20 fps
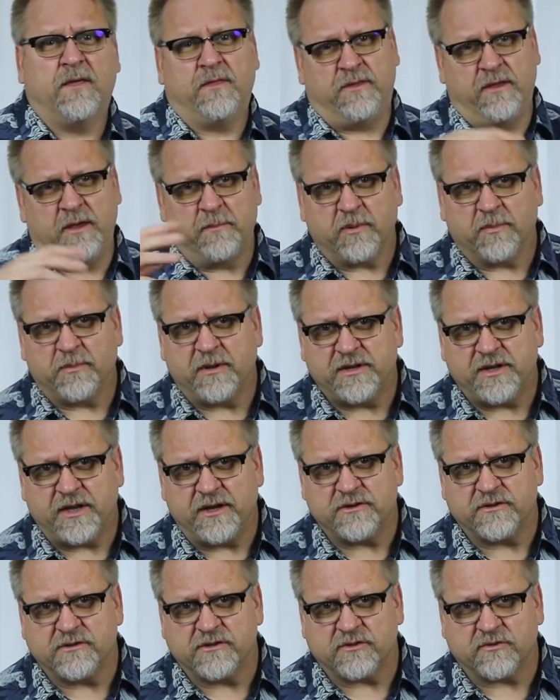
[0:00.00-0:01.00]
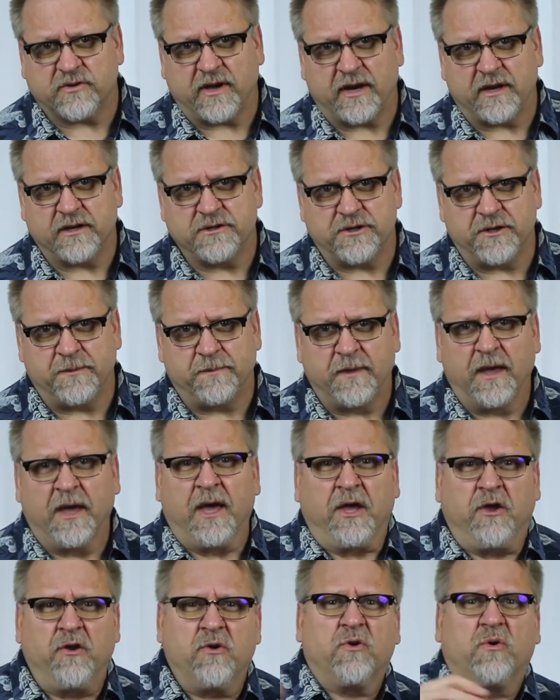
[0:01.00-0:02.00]
the implementation strategy.
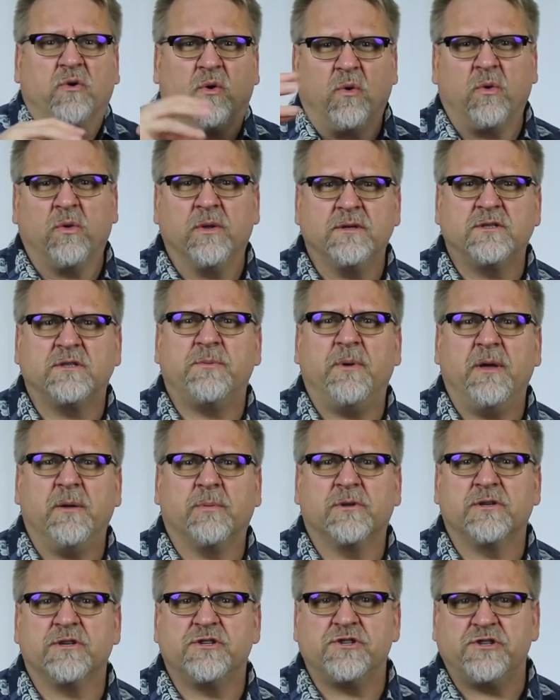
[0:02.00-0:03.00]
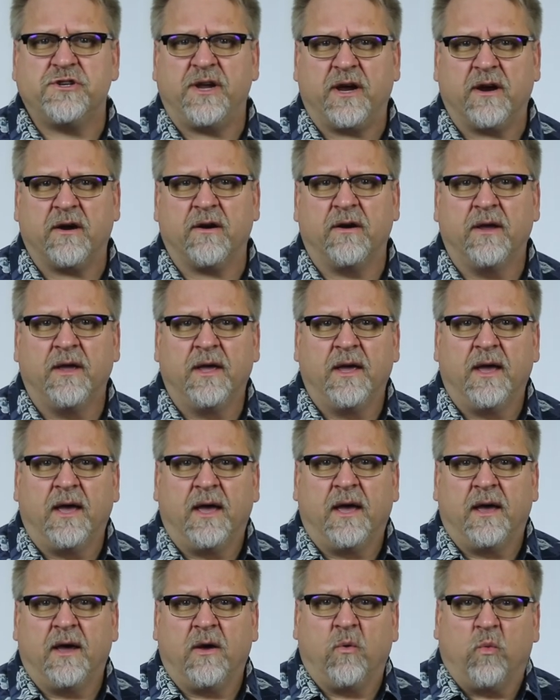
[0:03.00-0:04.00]
Your goal is to be able to share
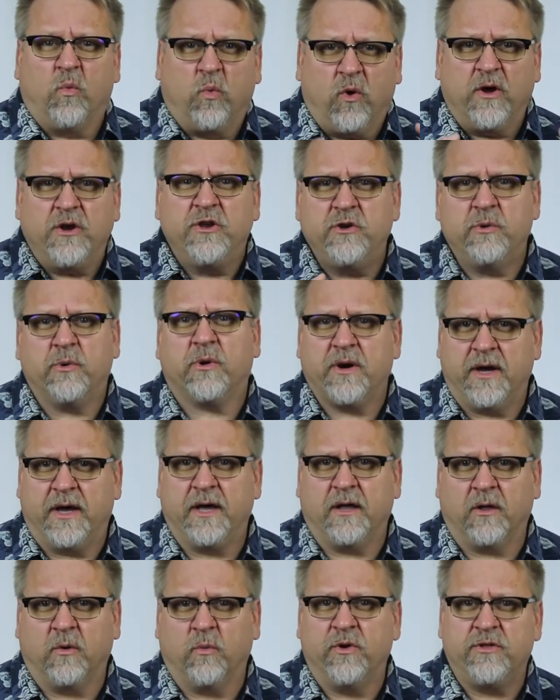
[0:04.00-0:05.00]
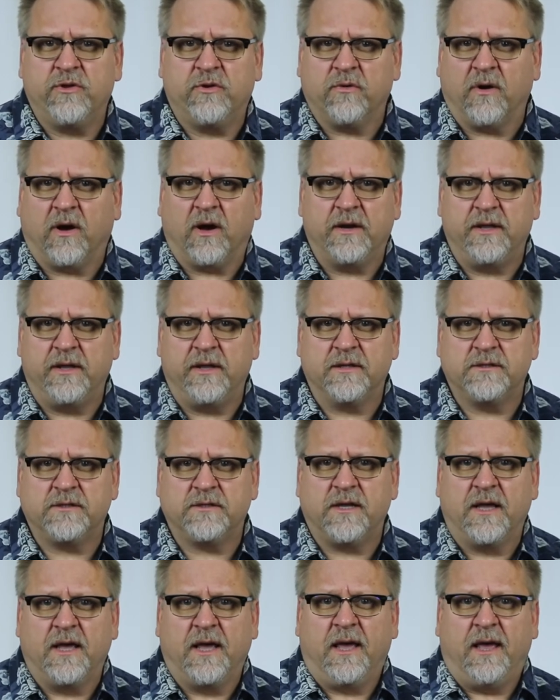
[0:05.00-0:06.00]
one URL with your
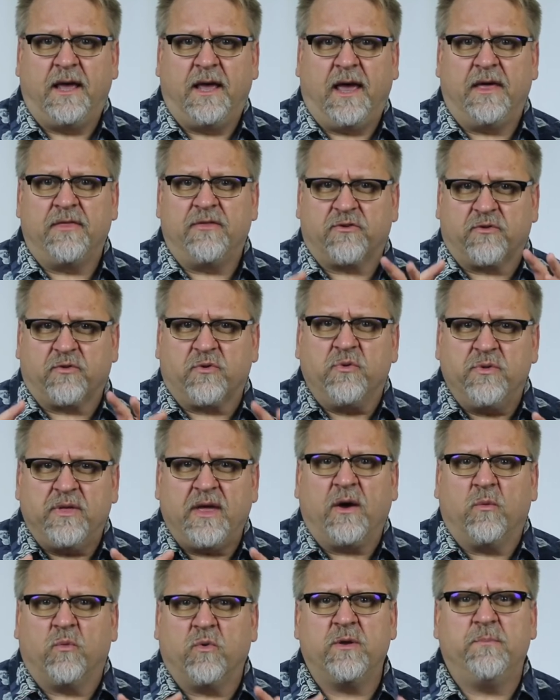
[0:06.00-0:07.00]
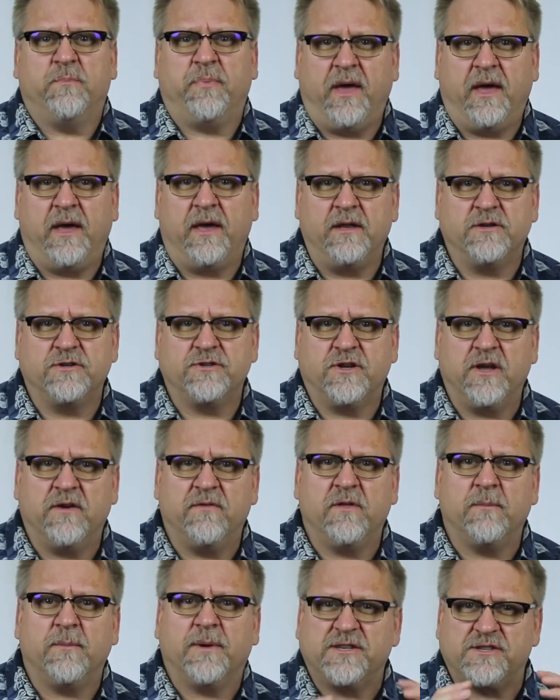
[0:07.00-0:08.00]
audience and through that one page,
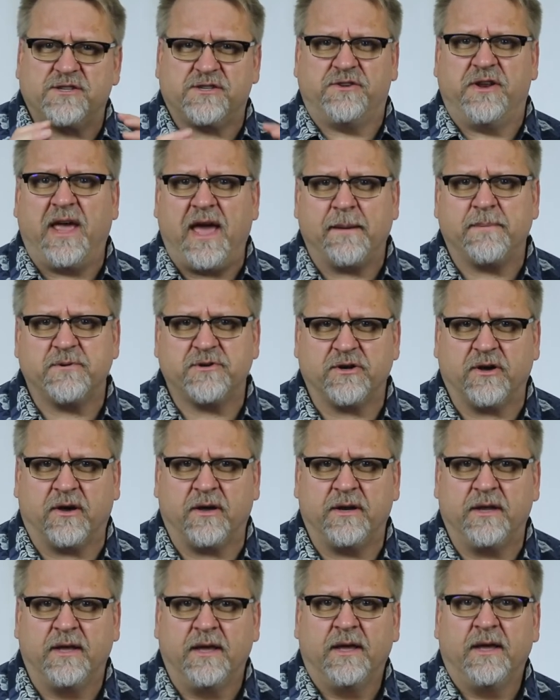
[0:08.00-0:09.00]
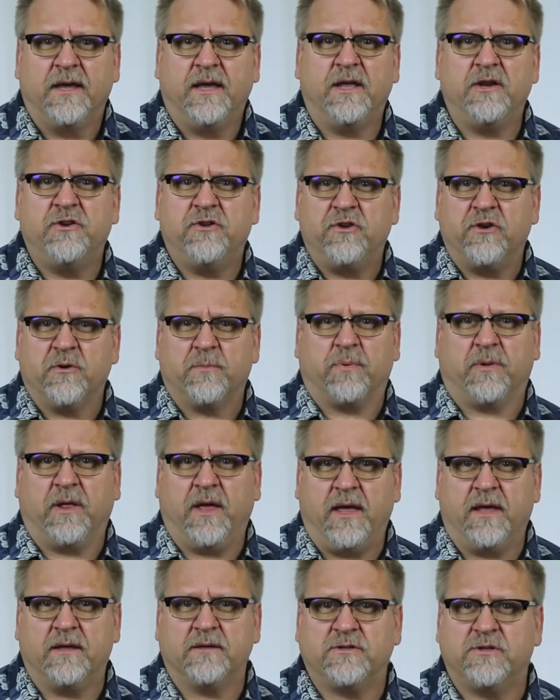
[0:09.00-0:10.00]
give them a snapshot into your
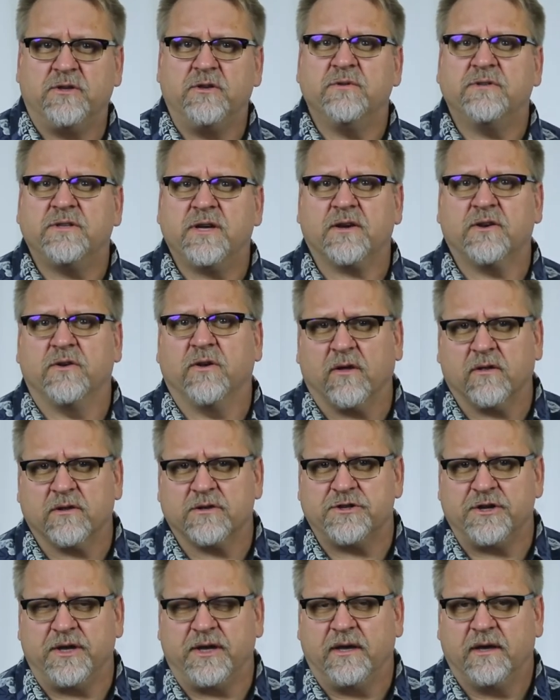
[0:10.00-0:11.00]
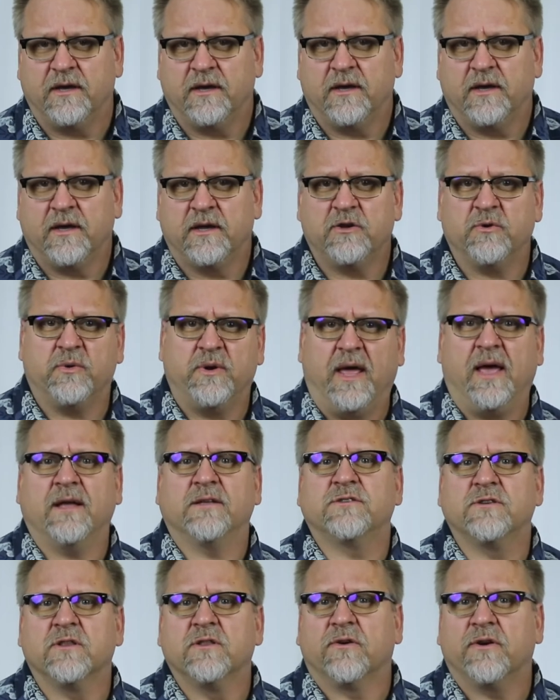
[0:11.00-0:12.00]
plans to use technology to
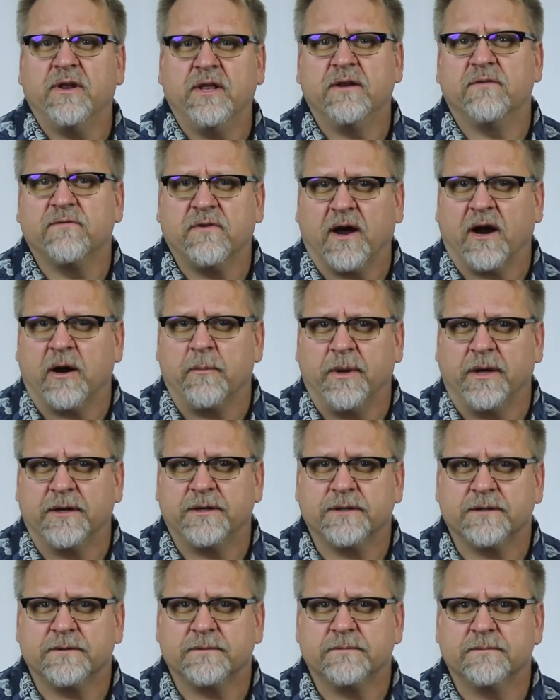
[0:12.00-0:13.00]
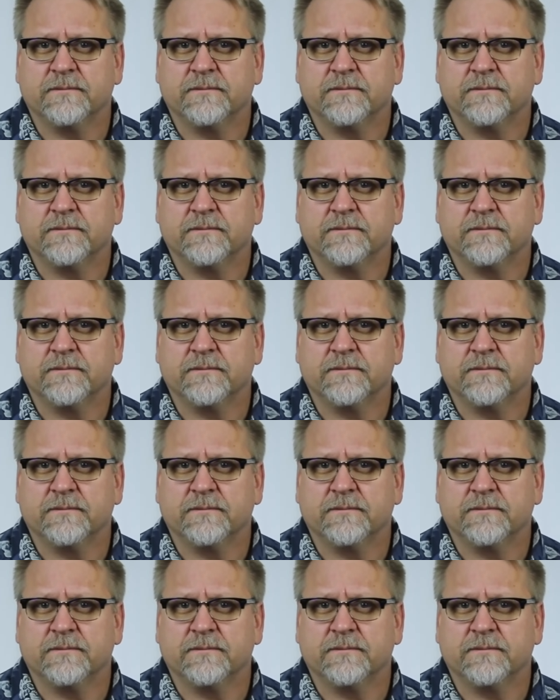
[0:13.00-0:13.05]
enhance the learning environment.